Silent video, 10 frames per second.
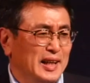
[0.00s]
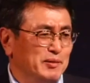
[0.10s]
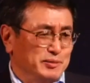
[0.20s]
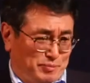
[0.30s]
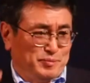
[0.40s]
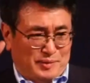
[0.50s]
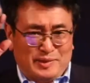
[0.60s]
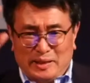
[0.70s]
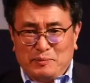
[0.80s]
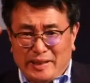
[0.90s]
have
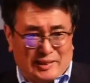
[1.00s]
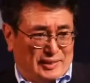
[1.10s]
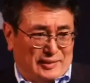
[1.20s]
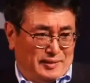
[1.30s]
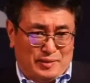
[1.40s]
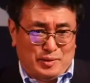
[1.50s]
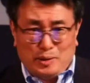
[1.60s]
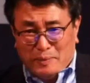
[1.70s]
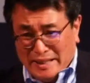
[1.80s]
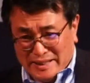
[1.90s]
some debts to the
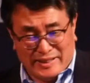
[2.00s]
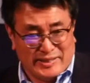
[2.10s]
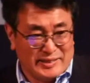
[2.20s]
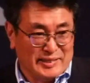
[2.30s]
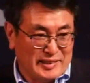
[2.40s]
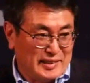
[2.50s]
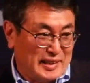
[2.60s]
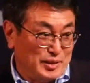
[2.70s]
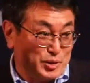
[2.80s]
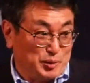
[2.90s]
bank
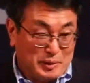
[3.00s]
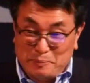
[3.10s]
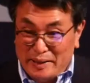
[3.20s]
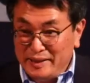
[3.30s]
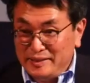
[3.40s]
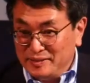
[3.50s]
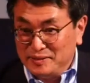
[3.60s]
I need to repay.